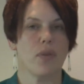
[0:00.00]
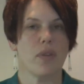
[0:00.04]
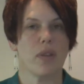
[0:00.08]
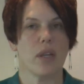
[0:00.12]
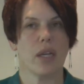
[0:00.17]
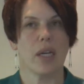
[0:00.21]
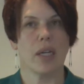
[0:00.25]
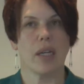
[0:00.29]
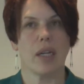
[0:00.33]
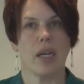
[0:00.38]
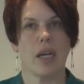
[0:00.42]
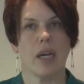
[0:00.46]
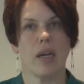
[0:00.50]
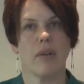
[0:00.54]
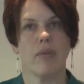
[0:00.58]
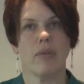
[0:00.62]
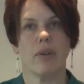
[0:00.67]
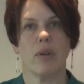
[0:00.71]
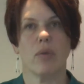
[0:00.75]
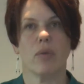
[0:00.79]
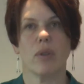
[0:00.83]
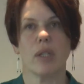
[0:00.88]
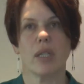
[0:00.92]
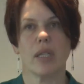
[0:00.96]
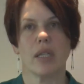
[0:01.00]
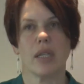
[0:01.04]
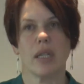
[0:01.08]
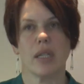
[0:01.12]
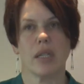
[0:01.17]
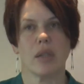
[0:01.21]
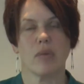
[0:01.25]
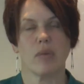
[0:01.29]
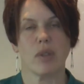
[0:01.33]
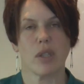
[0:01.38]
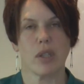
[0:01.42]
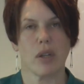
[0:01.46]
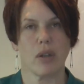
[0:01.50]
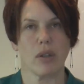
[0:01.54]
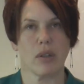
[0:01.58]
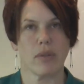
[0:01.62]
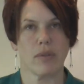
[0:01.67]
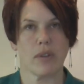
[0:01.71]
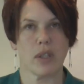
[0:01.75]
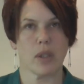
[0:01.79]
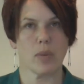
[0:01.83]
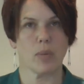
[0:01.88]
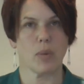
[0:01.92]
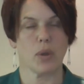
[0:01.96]
that have arisen as a result
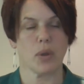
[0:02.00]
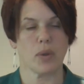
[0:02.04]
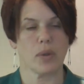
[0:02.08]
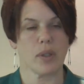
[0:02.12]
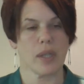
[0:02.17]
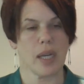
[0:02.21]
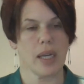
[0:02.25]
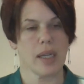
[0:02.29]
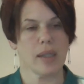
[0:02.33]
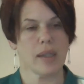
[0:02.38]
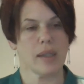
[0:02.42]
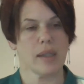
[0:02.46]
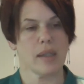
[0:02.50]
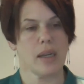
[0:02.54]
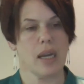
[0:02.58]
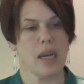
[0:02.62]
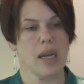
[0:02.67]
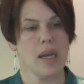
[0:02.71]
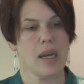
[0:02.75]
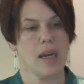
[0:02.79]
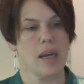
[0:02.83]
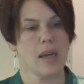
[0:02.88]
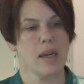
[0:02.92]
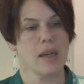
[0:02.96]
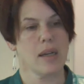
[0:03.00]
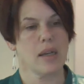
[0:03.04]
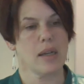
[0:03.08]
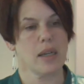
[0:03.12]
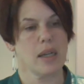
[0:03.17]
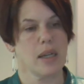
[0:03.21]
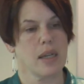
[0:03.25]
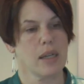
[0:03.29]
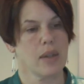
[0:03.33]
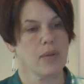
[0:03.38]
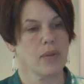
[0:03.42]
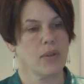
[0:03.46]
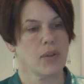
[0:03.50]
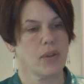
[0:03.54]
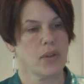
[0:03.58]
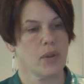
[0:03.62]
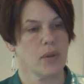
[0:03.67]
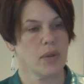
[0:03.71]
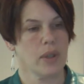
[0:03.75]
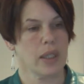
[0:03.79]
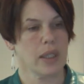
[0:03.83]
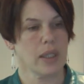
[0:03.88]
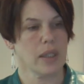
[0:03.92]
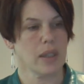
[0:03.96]
of this process, and
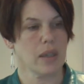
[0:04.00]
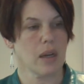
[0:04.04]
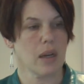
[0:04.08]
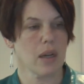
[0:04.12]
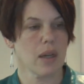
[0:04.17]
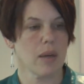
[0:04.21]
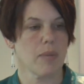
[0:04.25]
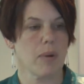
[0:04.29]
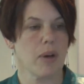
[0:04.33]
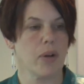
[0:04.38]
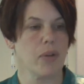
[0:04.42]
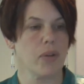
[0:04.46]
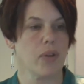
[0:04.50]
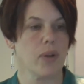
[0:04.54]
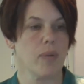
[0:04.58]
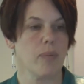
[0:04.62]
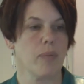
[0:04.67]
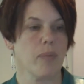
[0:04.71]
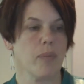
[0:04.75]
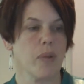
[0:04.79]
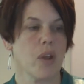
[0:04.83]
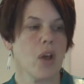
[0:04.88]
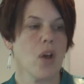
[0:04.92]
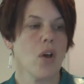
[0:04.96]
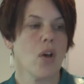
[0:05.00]
so let's talk about them.